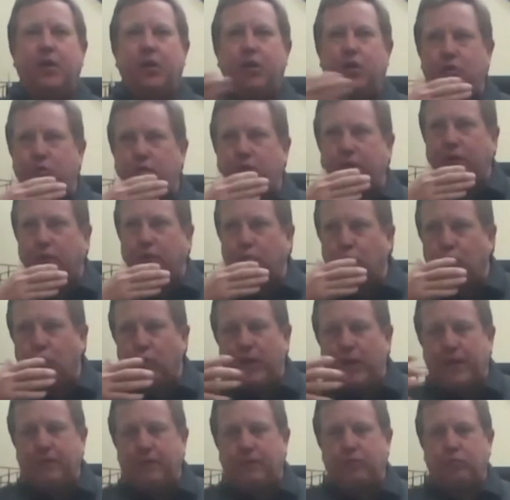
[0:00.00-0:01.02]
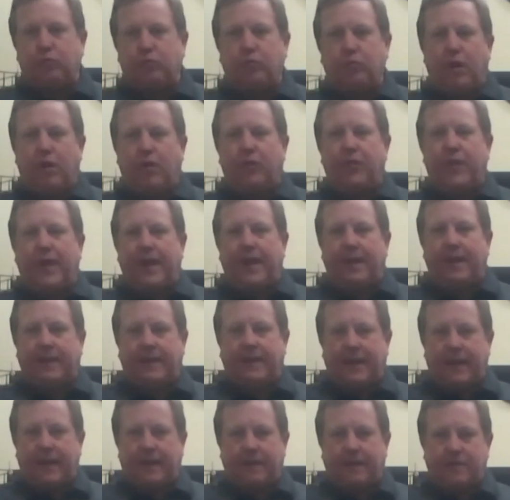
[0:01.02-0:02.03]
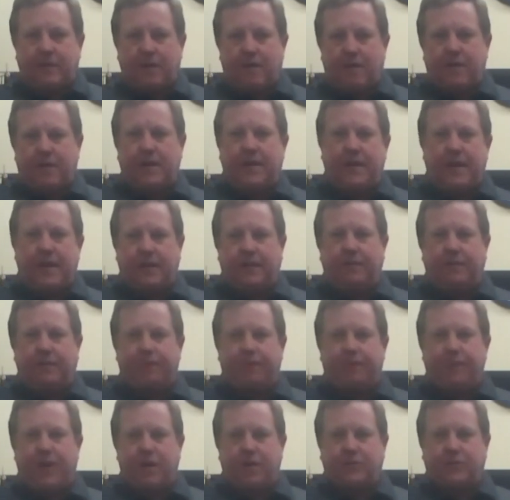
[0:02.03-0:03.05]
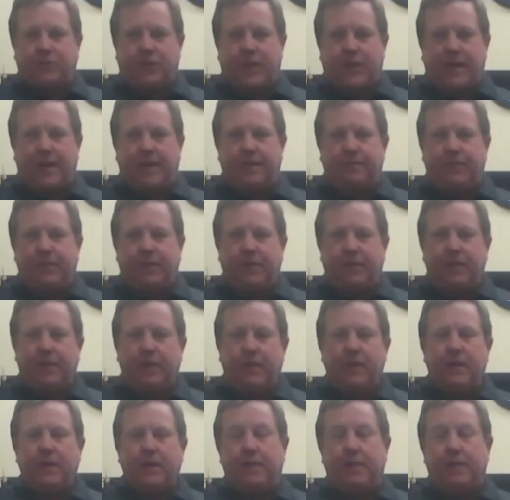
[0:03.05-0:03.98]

You can read through all that and get a target on the far side of it.